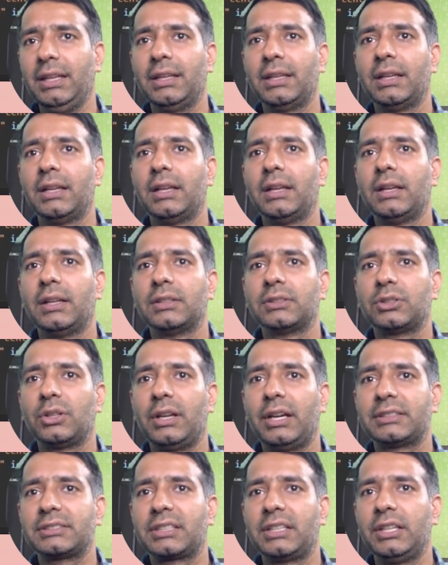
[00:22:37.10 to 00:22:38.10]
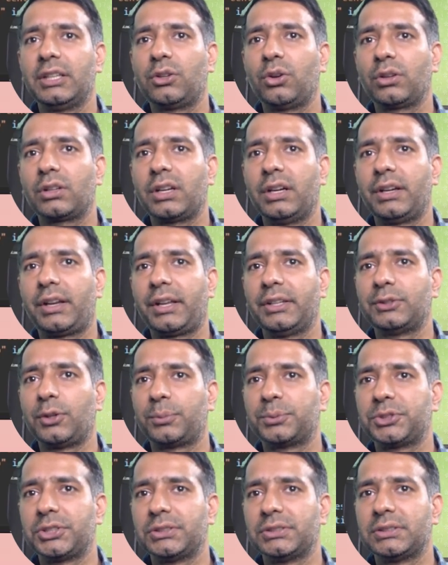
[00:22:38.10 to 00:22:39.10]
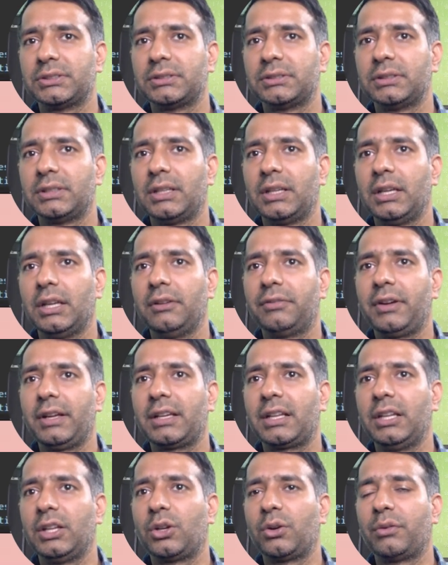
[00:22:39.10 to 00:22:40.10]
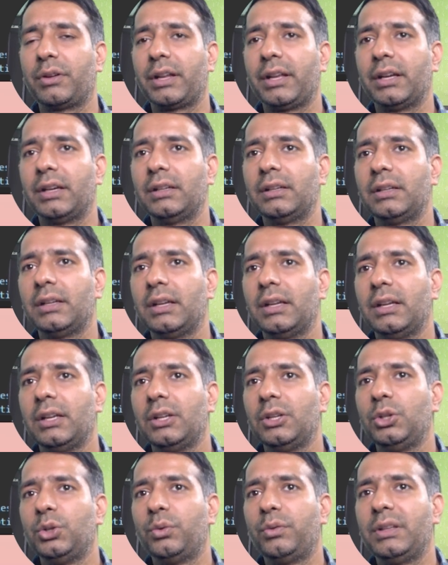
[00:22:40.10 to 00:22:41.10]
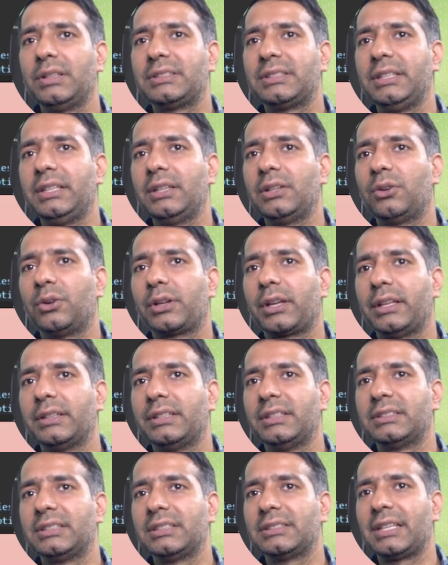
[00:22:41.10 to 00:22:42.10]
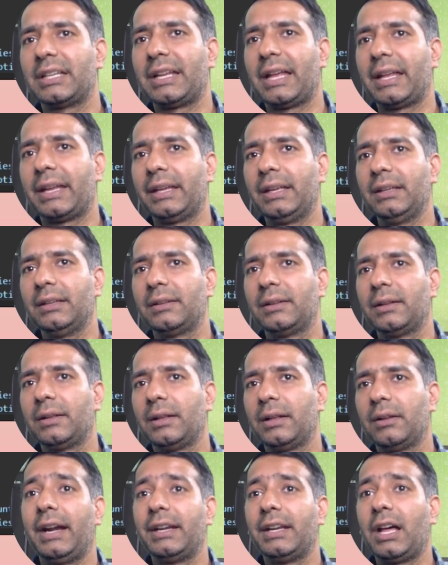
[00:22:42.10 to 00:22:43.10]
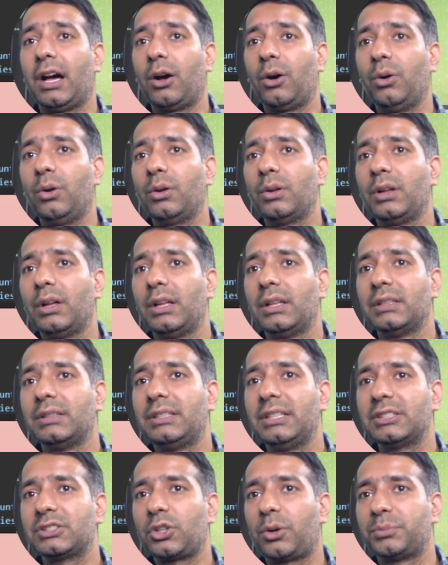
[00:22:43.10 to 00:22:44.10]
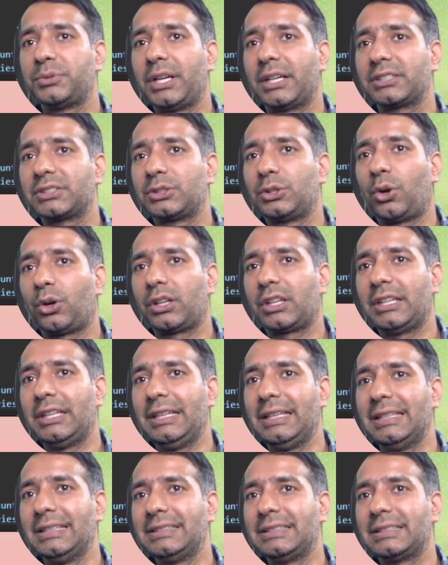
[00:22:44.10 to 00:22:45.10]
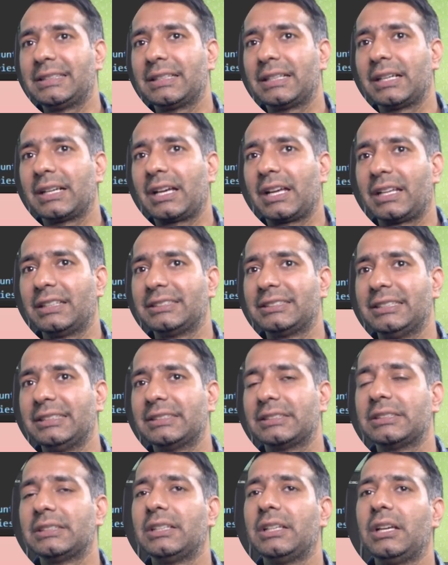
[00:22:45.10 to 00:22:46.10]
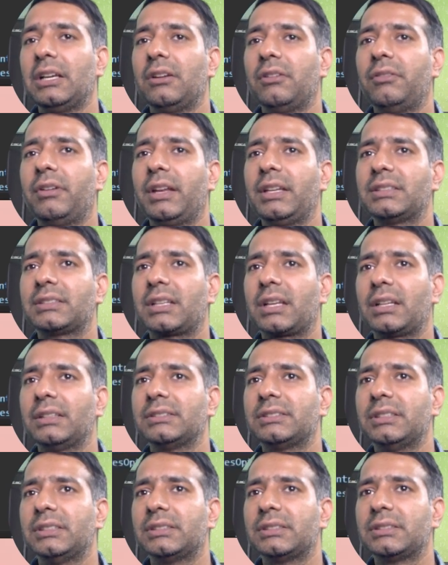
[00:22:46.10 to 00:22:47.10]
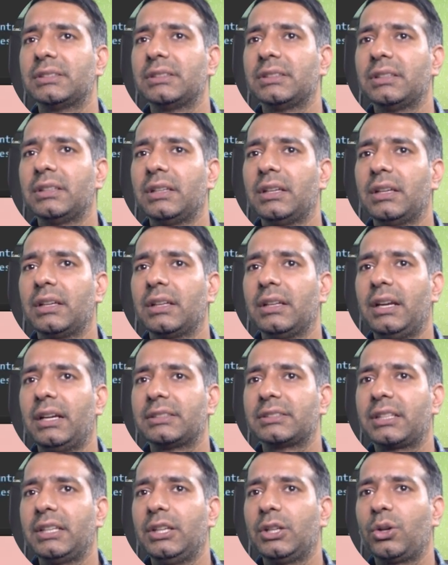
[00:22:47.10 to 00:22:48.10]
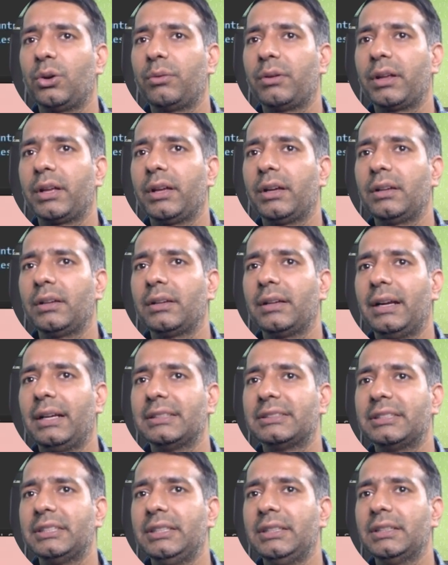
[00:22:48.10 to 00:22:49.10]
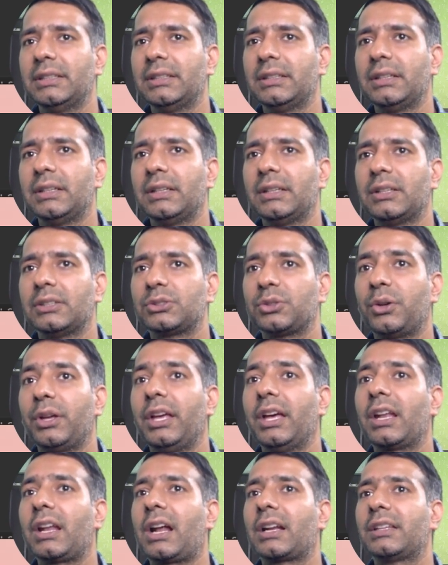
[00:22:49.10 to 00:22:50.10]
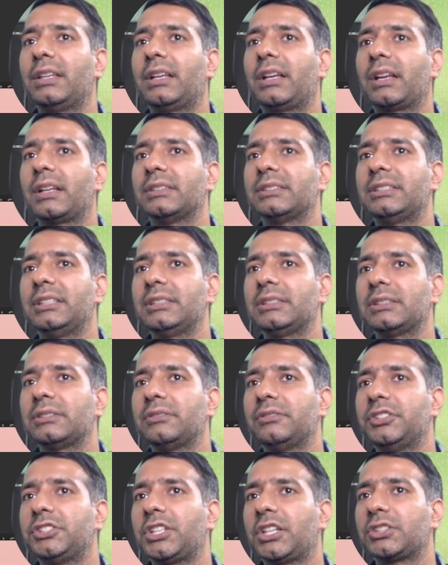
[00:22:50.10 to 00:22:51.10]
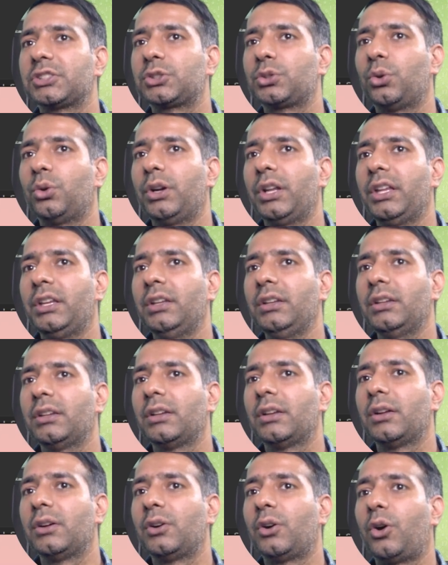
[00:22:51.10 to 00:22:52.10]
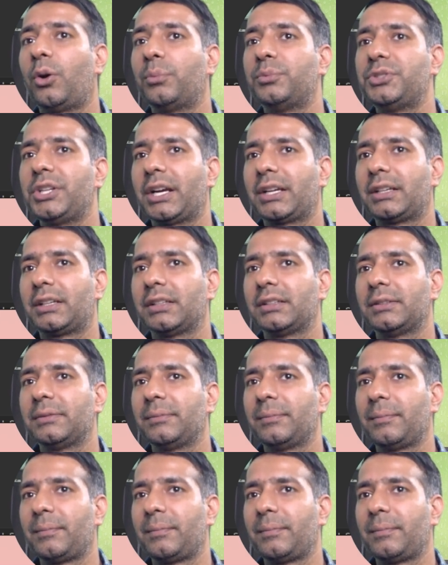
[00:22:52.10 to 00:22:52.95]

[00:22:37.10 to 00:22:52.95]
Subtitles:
Agree? So let's click on countries options. If I click over here, you will see, okay, this is an array. And now these objects dot keys currencies. Where is currencies? Let's click over here and see. So here are the currencies which are stored in object.